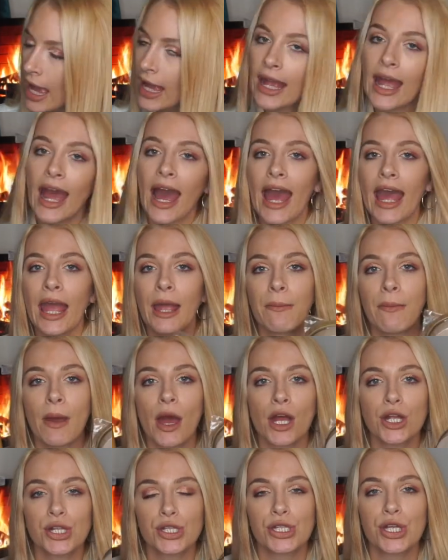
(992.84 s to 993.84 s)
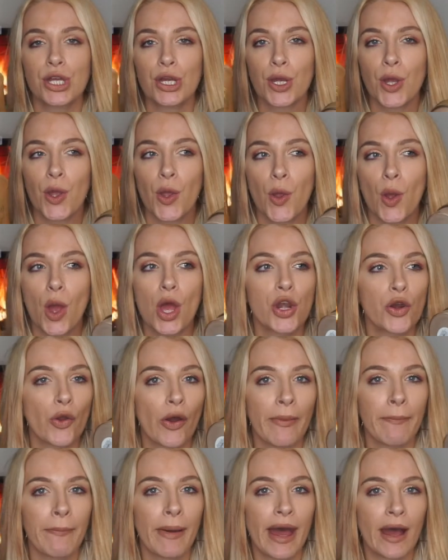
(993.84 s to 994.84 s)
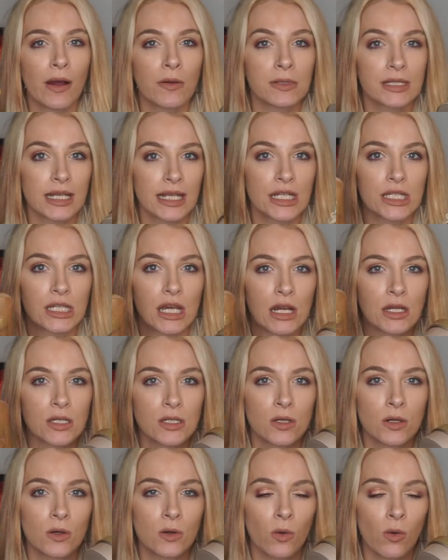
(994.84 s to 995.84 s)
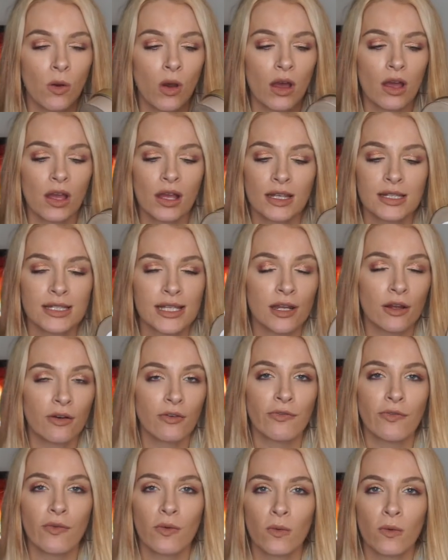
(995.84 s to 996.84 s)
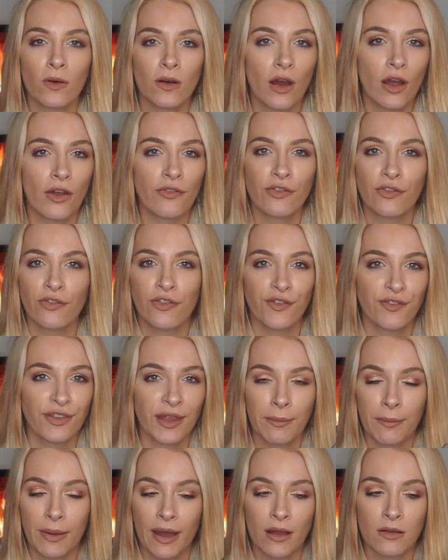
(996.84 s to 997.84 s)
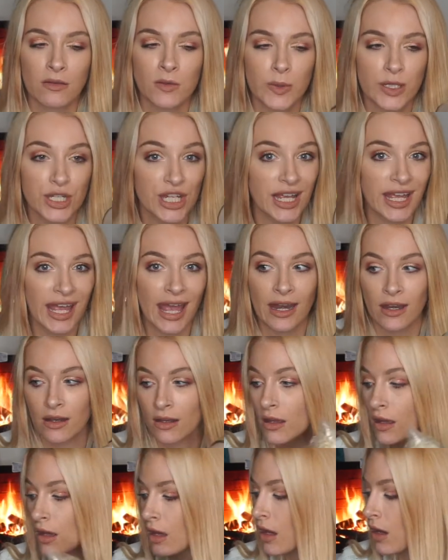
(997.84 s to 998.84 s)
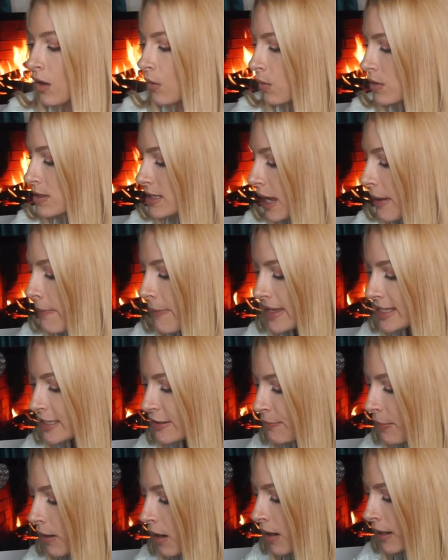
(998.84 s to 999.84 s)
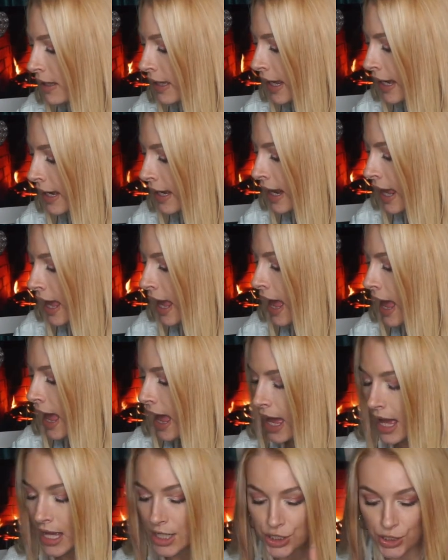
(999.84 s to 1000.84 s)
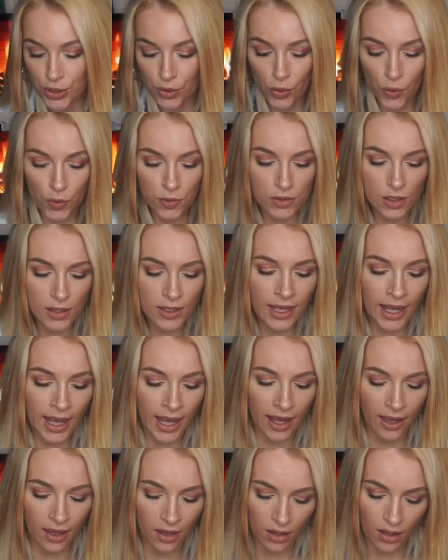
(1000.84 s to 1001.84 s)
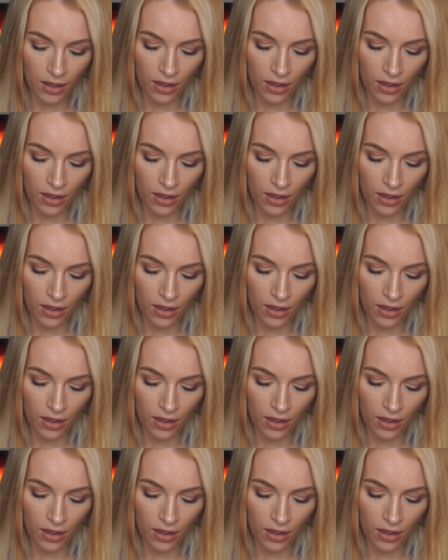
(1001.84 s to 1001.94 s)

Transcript: came to £9 in total instead of over £15, which again was a massive bargain. And you also get